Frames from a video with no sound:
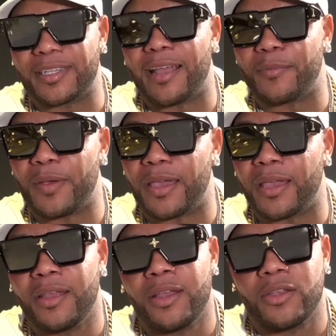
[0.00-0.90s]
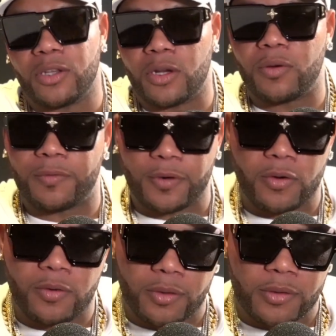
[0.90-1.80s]
man, you know what,
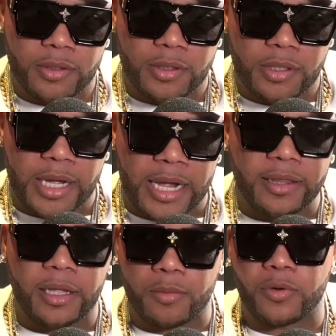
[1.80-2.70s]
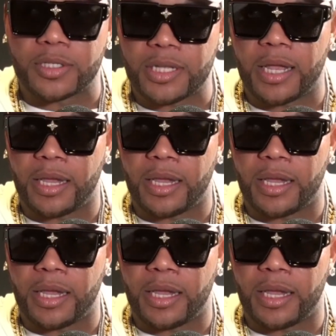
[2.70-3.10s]
Flo? I think I'm going to stay.